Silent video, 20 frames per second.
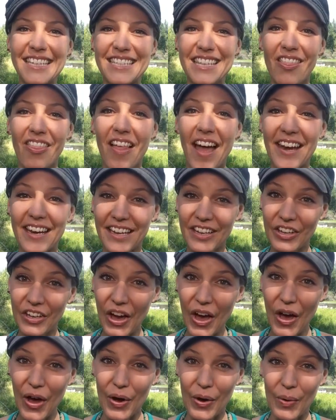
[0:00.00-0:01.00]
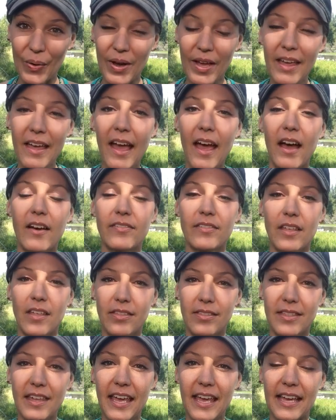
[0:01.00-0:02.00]
it's letting go of the
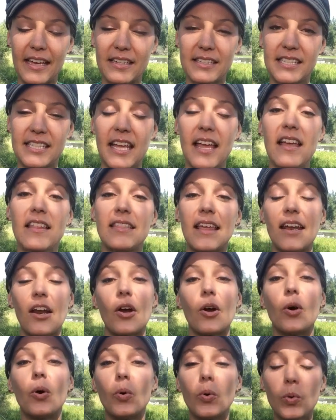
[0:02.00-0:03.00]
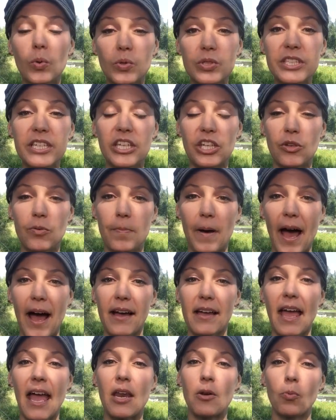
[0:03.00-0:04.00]
things that are holding you
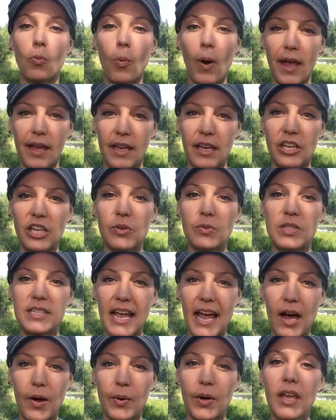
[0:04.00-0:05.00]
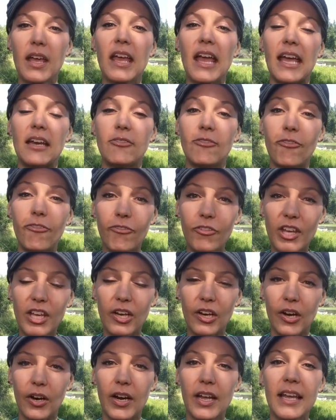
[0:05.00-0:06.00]
back and weighing you down. And
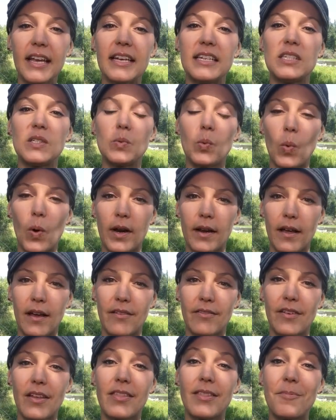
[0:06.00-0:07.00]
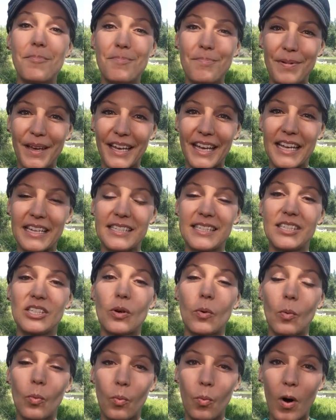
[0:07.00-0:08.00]
fear is one of the
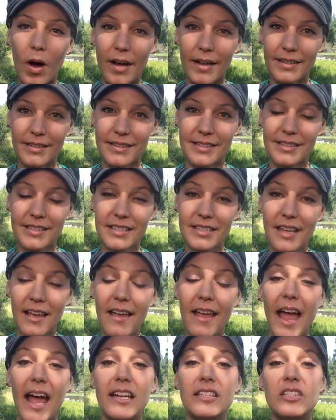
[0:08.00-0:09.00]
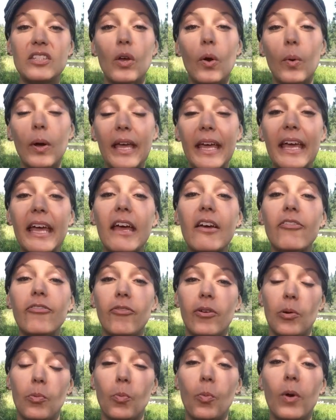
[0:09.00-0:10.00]
biggest ones. And so,
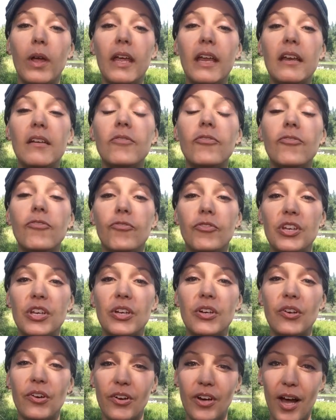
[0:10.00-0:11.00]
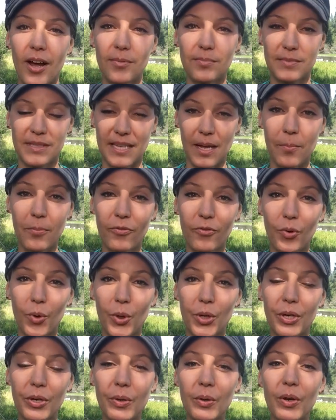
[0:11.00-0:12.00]
if and when fear comes up
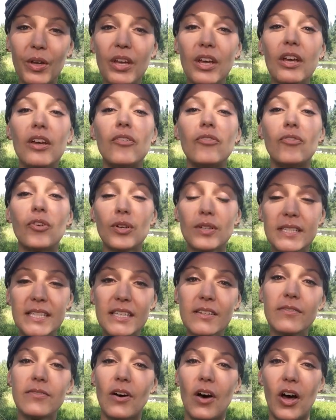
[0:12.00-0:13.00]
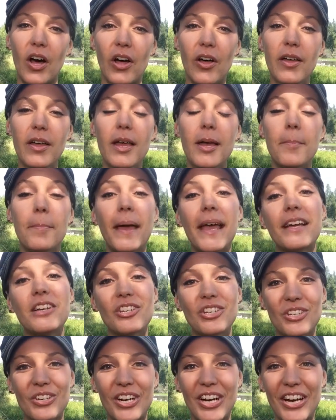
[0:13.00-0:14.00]
for you, first of all, make
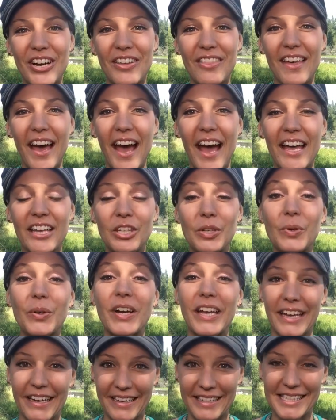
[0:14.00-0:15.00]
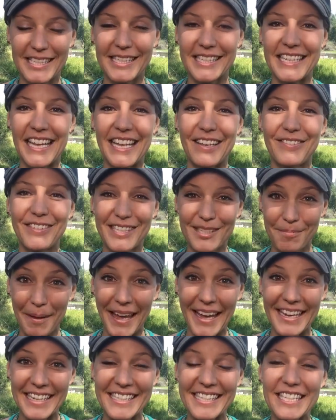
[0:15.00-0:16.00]
sure that you're in a safe
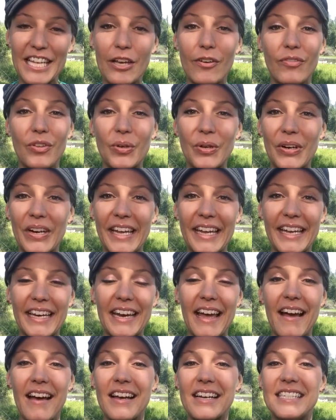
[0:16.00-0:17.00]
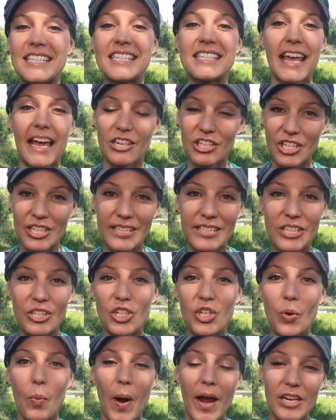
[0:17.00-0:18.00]
space. If you're in a sketchy
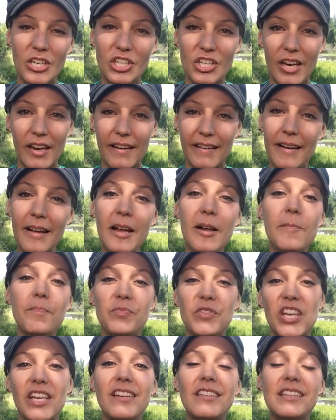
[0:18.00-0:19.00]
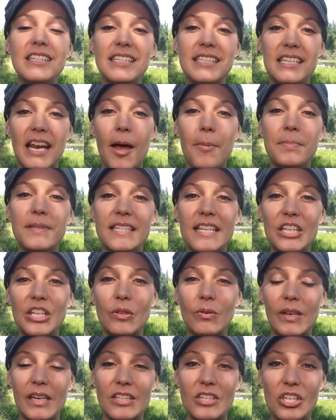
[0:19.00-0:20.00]
situation, take the steps that
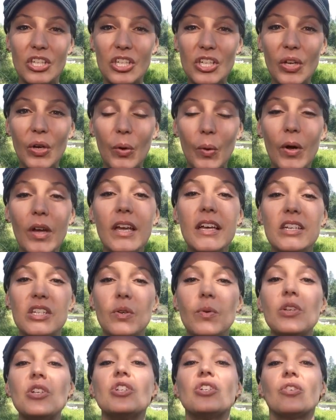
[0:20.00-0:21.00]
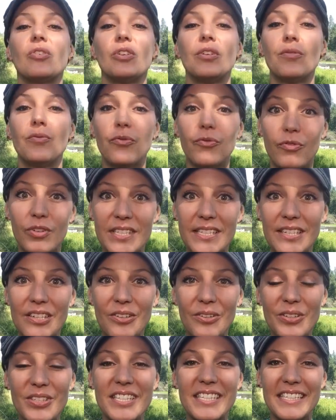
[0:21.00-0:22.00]
you need to do to ensure your
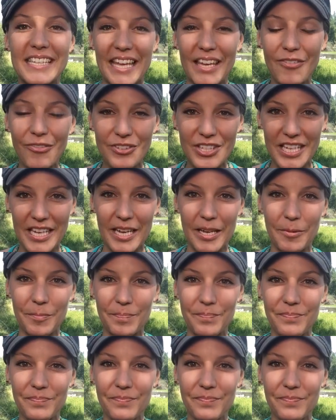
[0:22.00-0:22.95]
physical safety.